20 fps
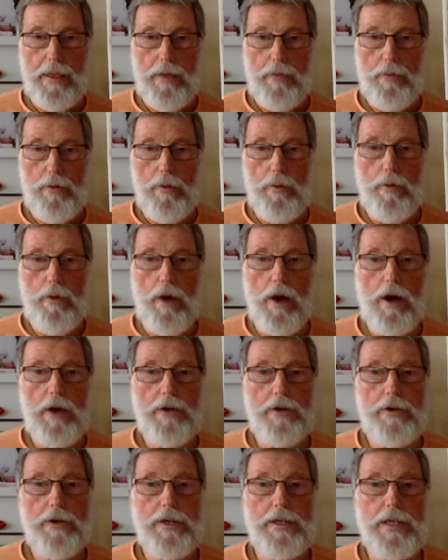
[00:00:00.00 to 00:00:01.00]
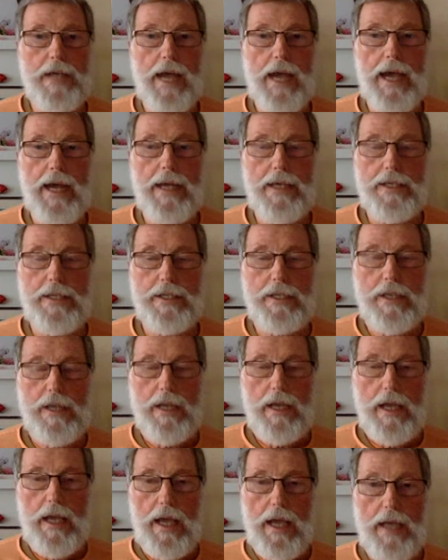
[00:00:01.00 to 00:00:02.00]
we will honor it as
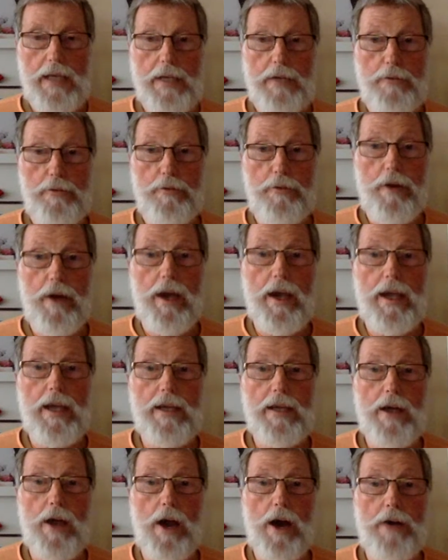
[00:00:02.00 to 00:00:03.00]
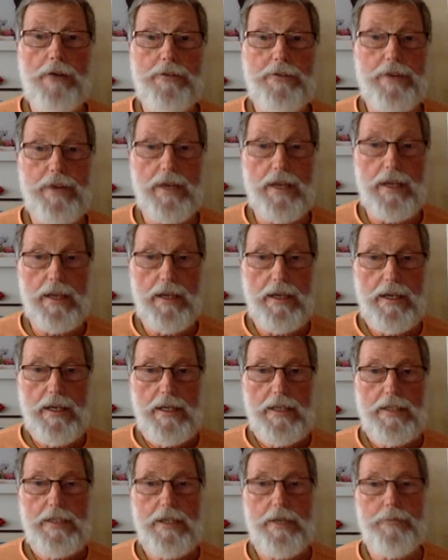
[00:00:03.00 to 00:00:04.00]
a divine offering,
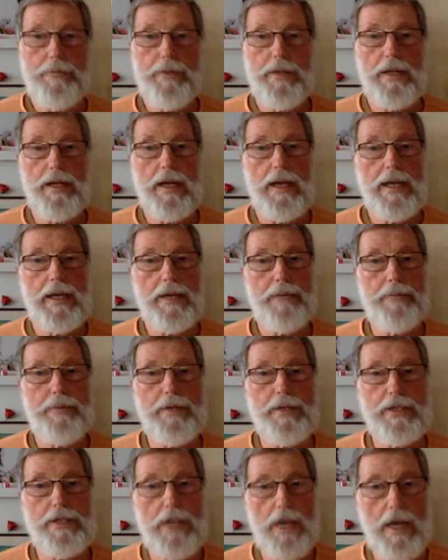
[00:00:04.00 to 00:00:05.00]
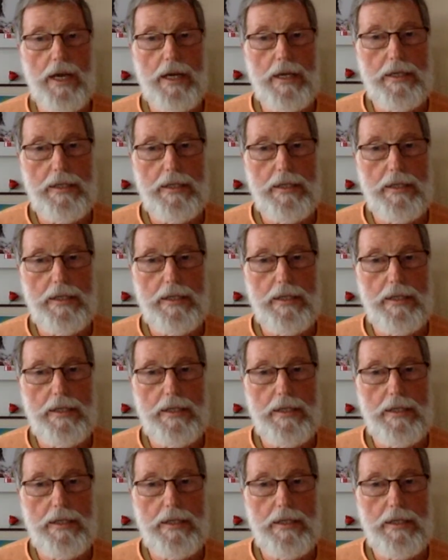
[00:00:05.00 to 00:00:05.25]
something like a prasad.